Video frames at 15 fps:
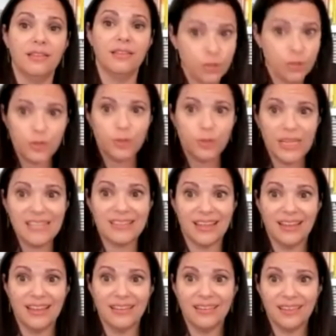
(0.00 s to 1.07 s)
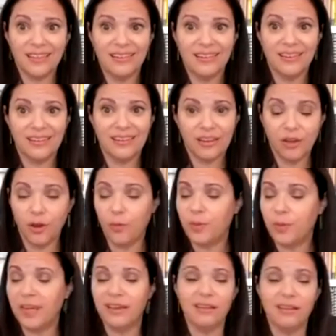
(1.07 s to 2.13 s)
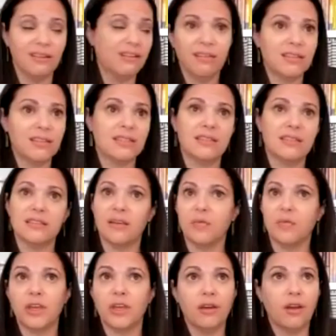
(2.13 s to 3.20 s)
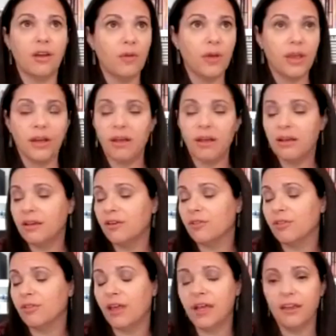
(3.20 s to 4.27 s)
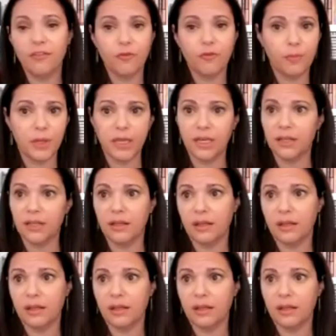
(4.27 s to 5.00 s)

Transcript: There's a reason, be it something going on in your life, be it,